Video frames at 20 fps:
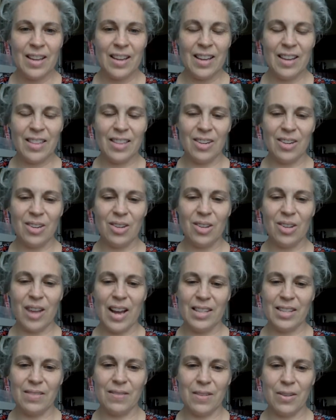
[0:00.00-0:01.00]
and there are
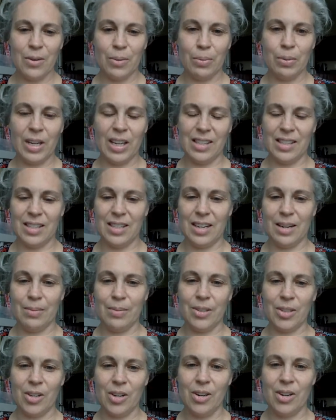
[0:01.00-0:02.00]
lots of other plants that I'm
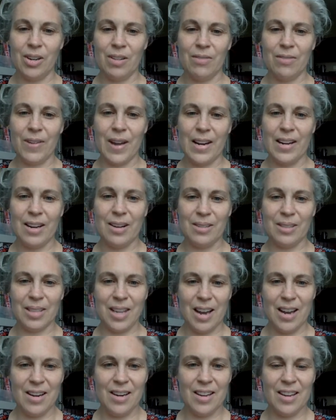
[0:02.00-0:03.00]
sure you can find
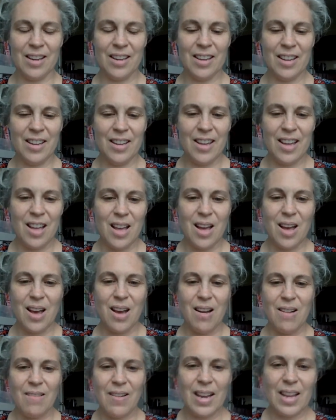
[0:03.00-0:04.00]
outside.
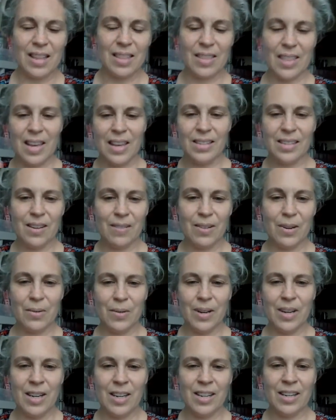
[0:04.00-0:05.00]
All right, thanks
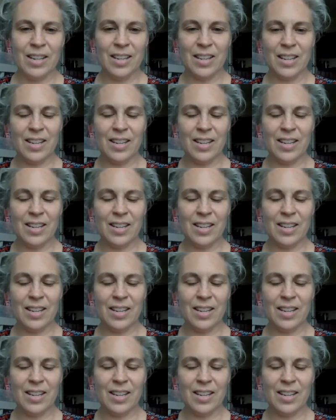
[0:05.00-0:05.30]
everyone.